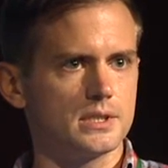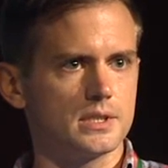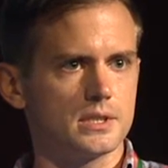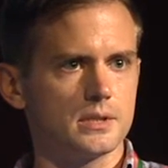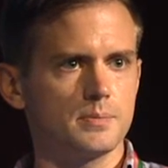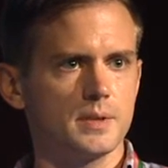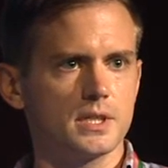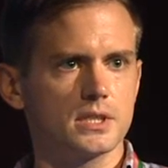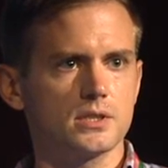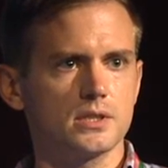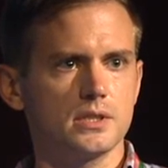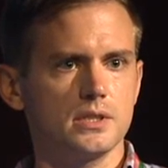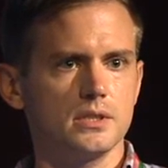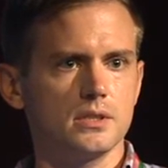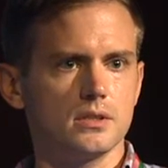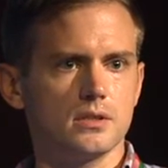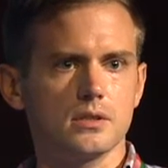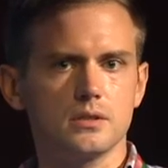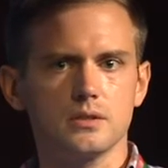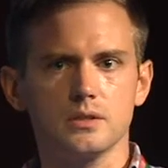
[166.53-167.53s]
especially in
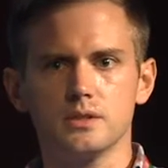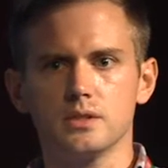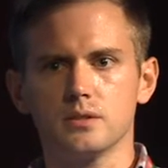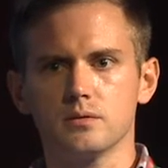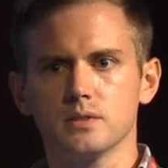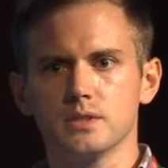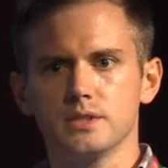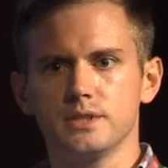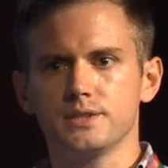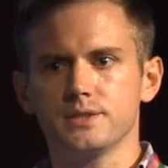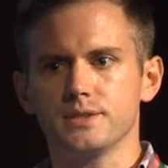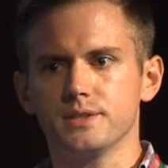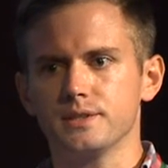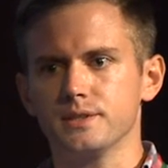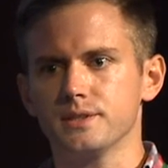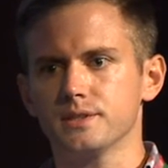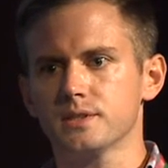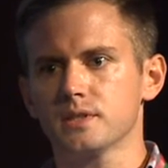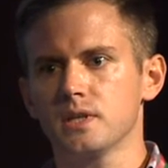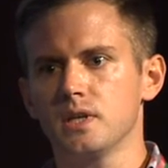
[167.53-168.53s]
the earlier
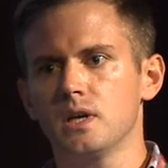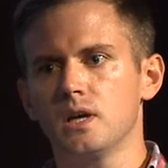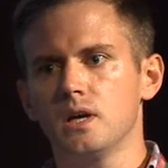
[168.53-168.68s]
releases,